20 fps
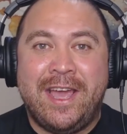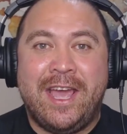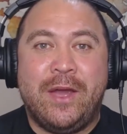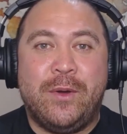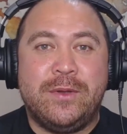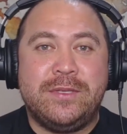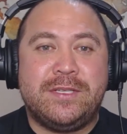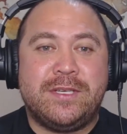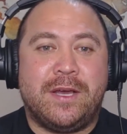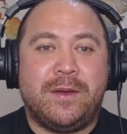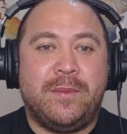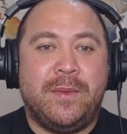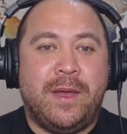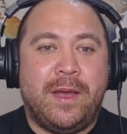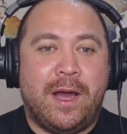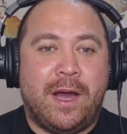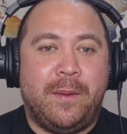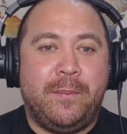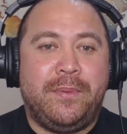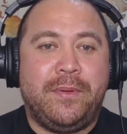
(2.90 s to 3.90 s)
Hey, what's up?
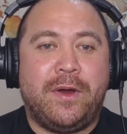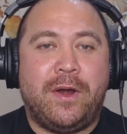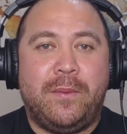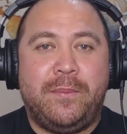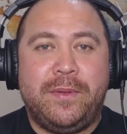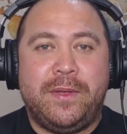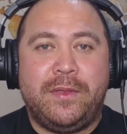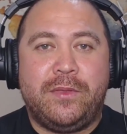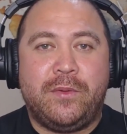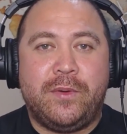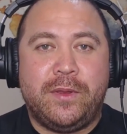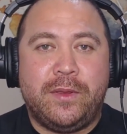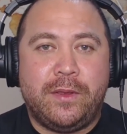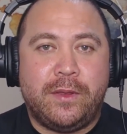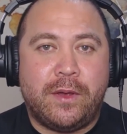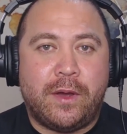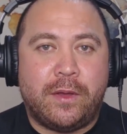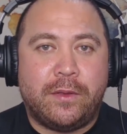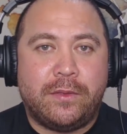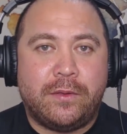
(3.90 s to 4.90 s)
I'm PRP3
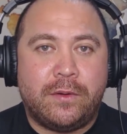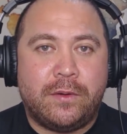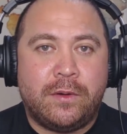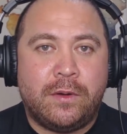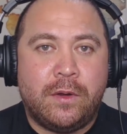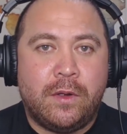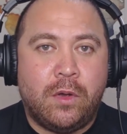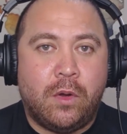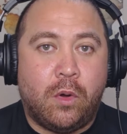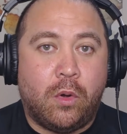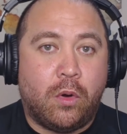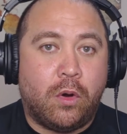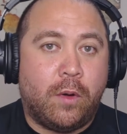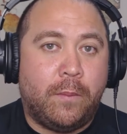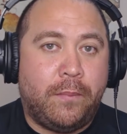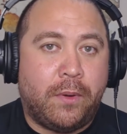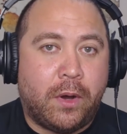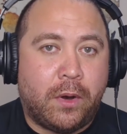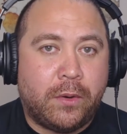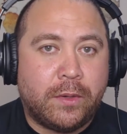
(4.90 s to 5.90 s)
the author, or
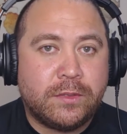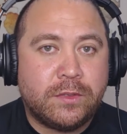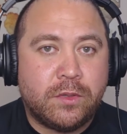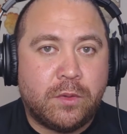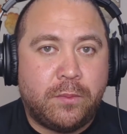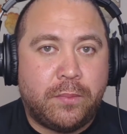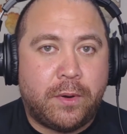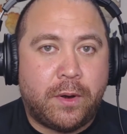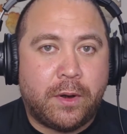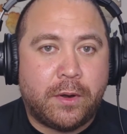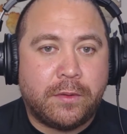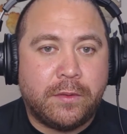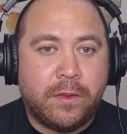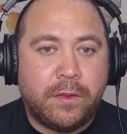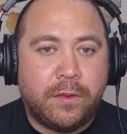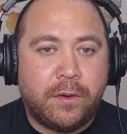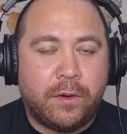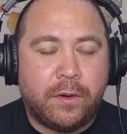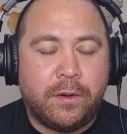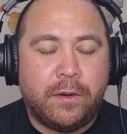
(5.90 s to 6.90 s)
Paul Russell Parker
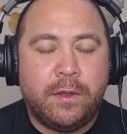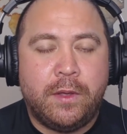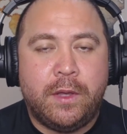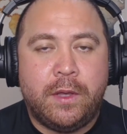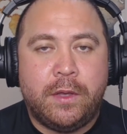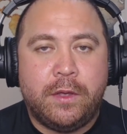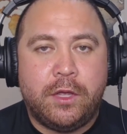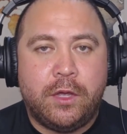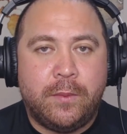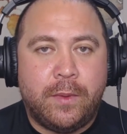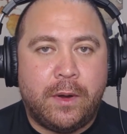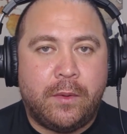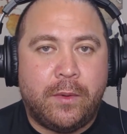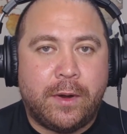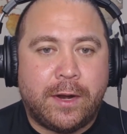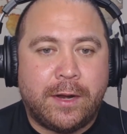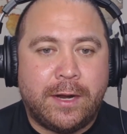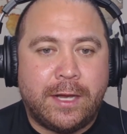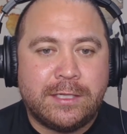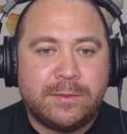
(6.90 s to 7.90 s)
III. You might
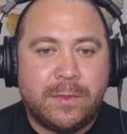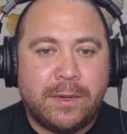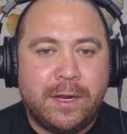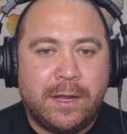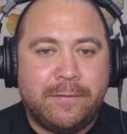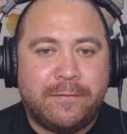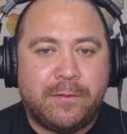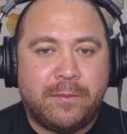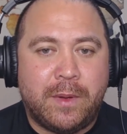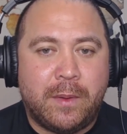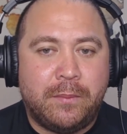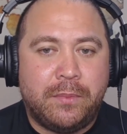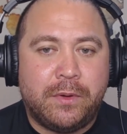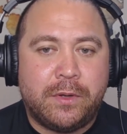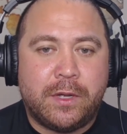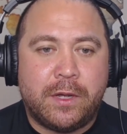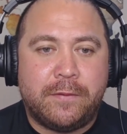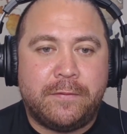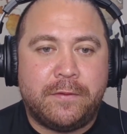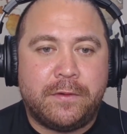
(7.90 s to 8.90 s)
recognize my name from my
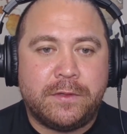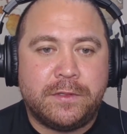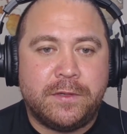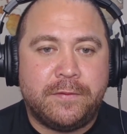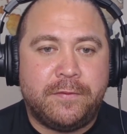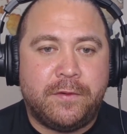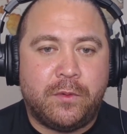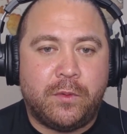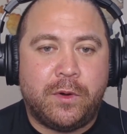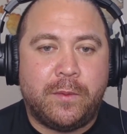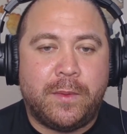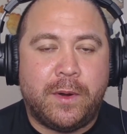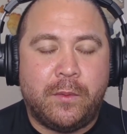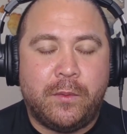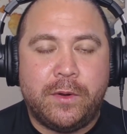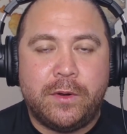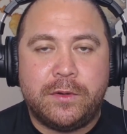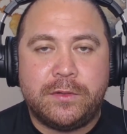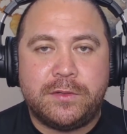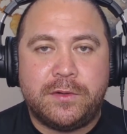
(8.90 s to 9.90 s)
book covers if you're one of my
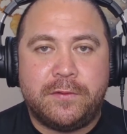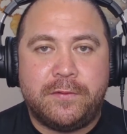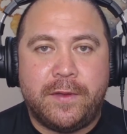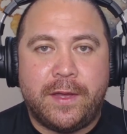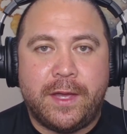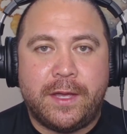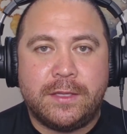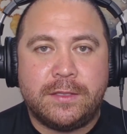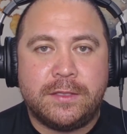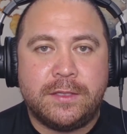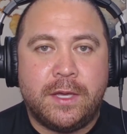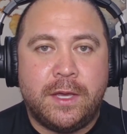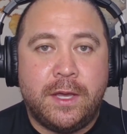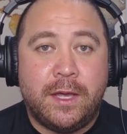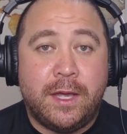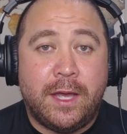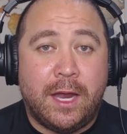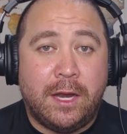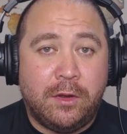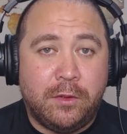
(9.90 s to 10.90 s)
readers or fans,
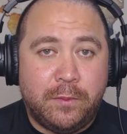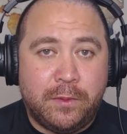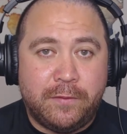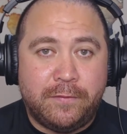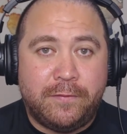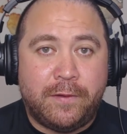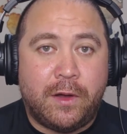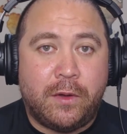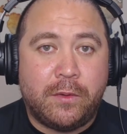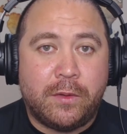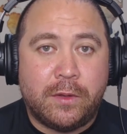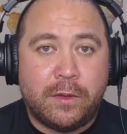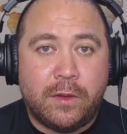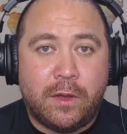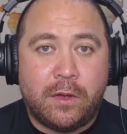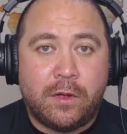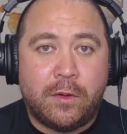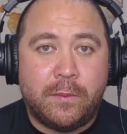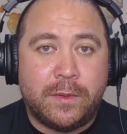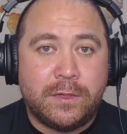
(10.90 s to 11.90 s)
and you've been following
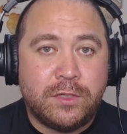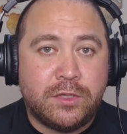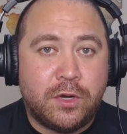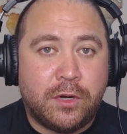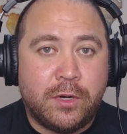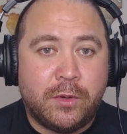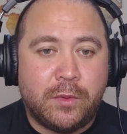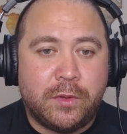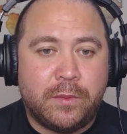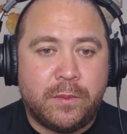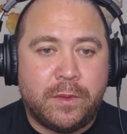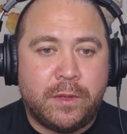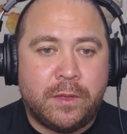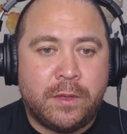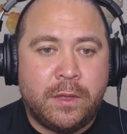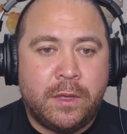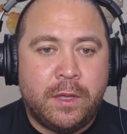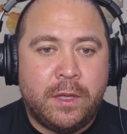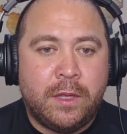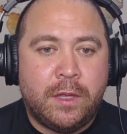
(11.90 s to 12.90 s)
along on my journey with me.
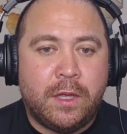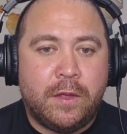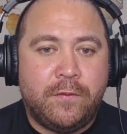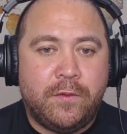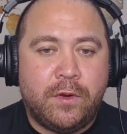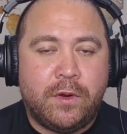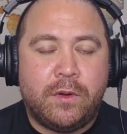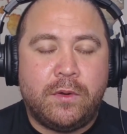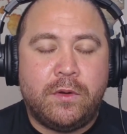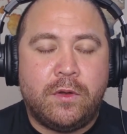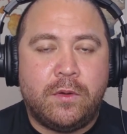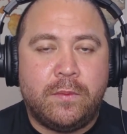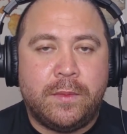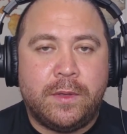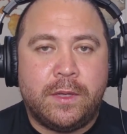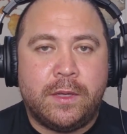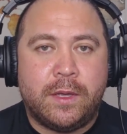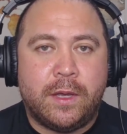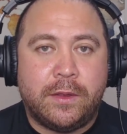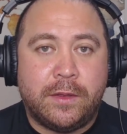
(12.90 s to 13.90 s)
If you don't know
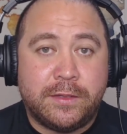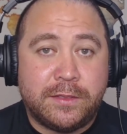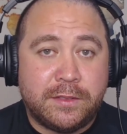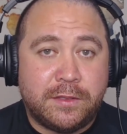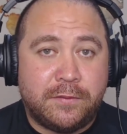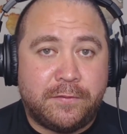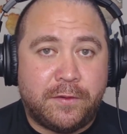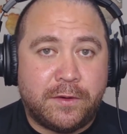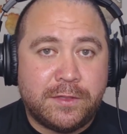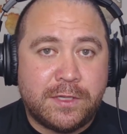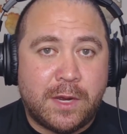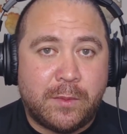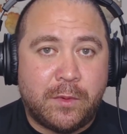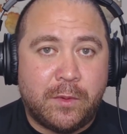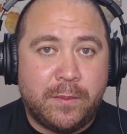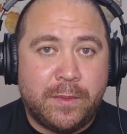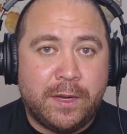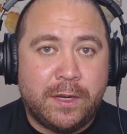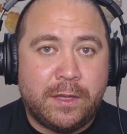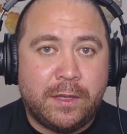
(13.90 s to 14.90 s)
me, and this is the first time we're
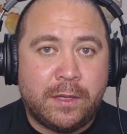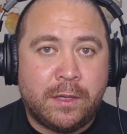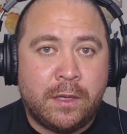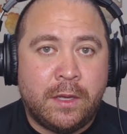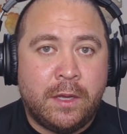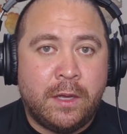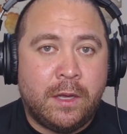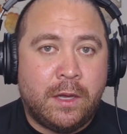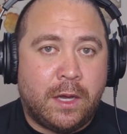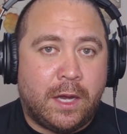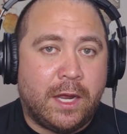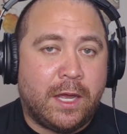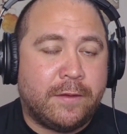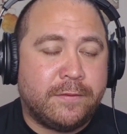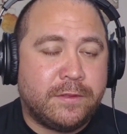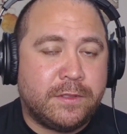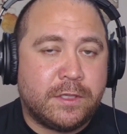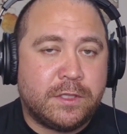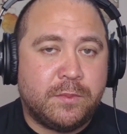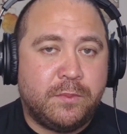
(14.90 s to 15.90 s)
meeting, I
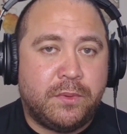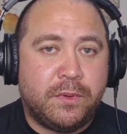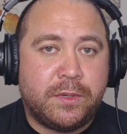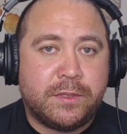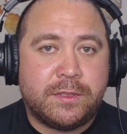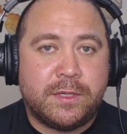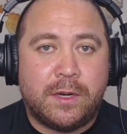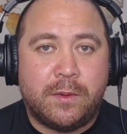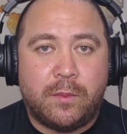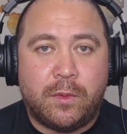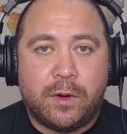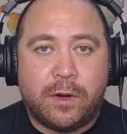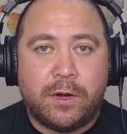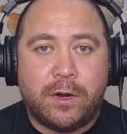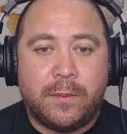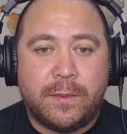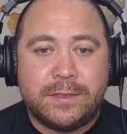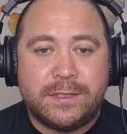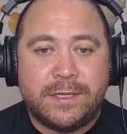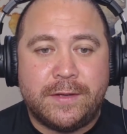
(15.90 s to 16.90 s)
have six books and I'm working
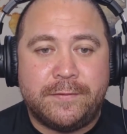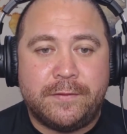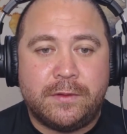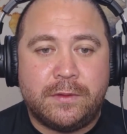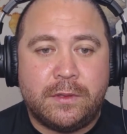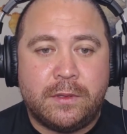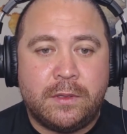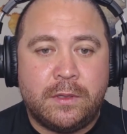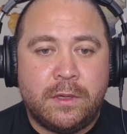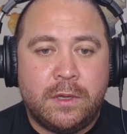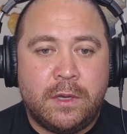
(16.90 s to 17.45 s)
on my seventh.